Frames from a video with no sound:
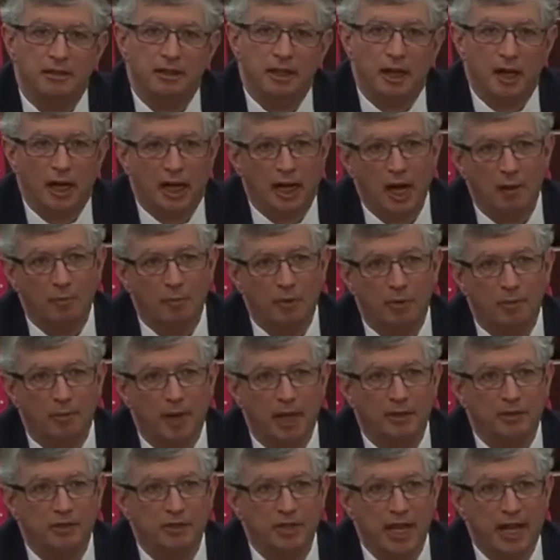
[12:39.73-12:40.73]
a couple
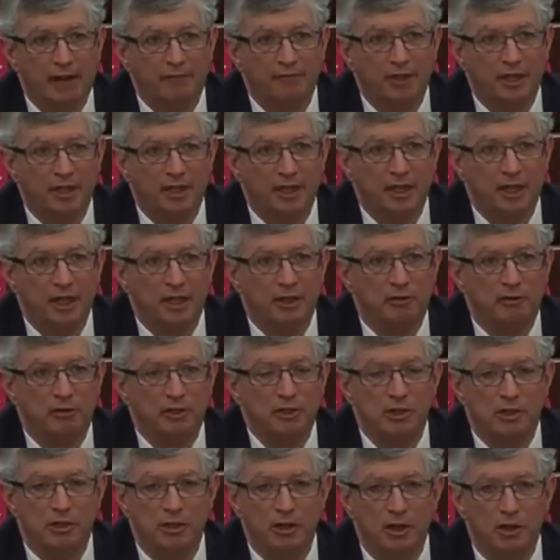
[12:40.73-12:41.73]
months after the year is
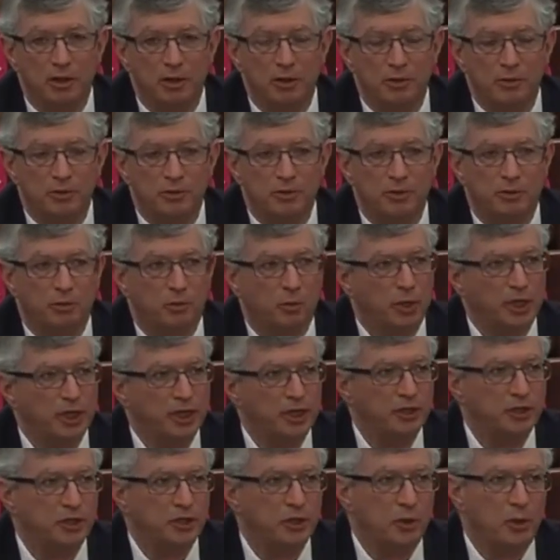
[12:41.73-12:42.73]
closed, we
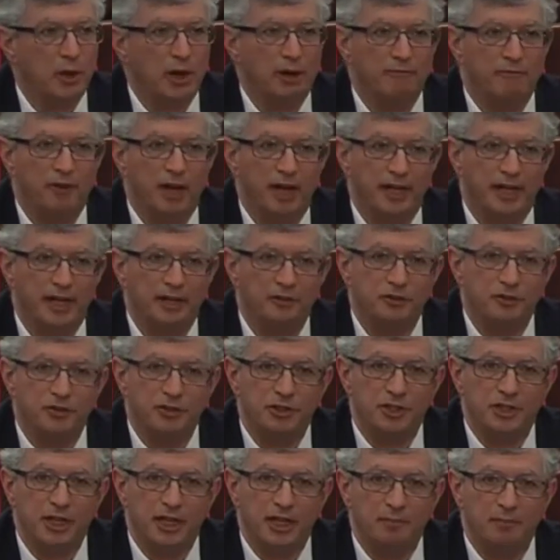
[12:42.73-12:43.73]
issue our financial
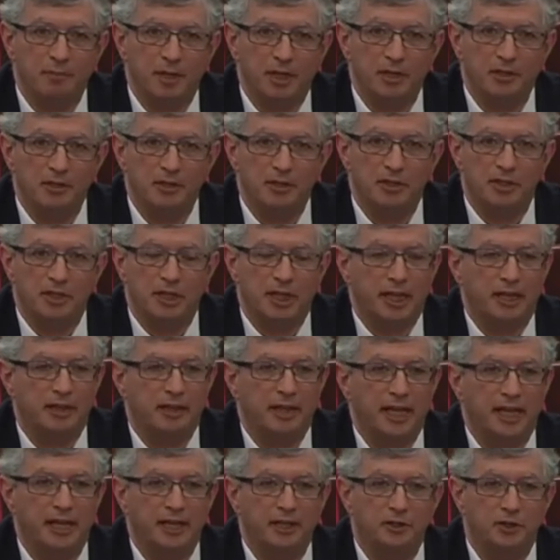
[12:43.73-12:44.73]
statements and
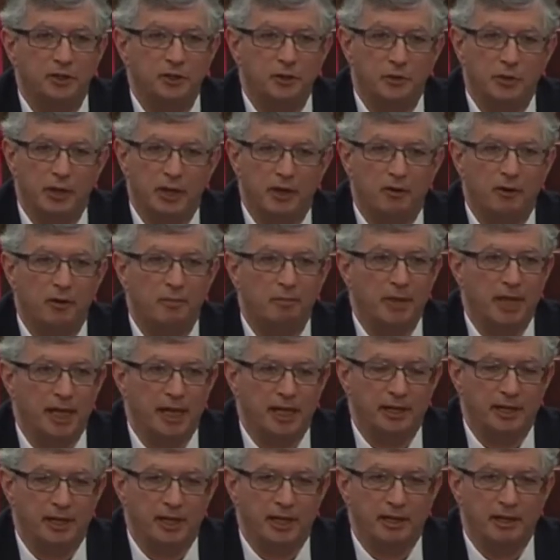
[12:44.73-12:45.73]
they issue their
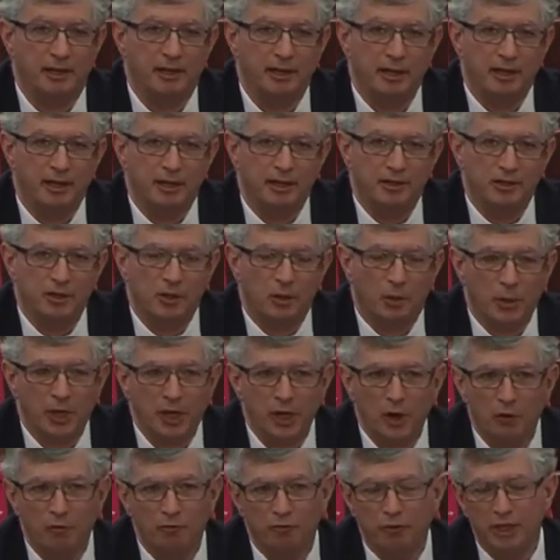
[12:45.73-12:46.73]
opinion. So we
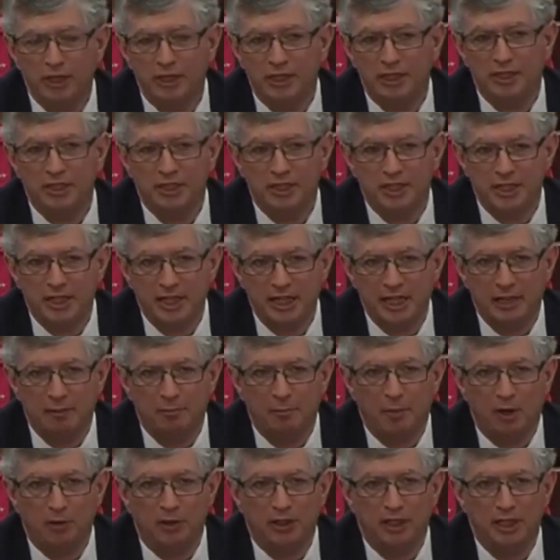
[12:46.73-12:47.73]
don't really see
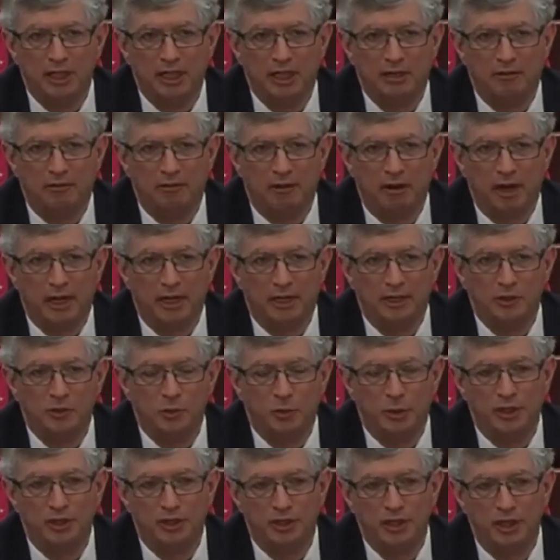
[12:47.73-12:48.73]
multi-year audits,
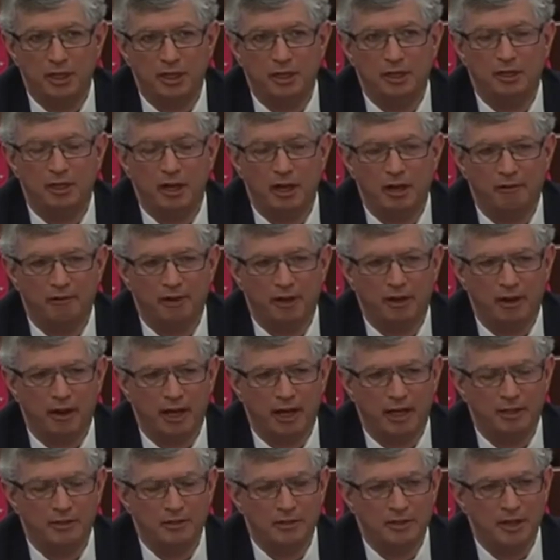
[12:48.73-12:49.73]
we see concurrent
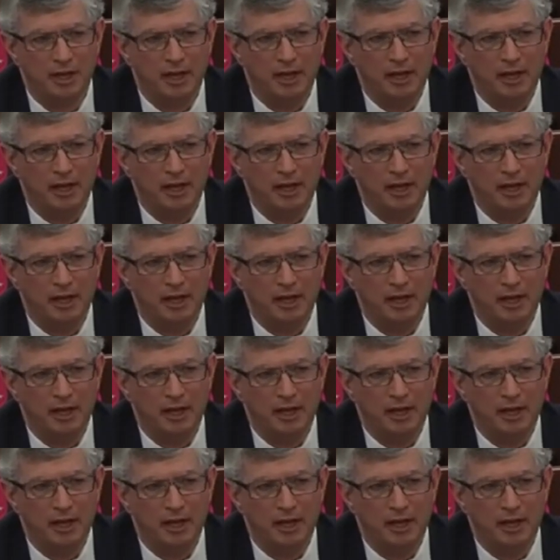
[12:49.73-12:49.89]
audits.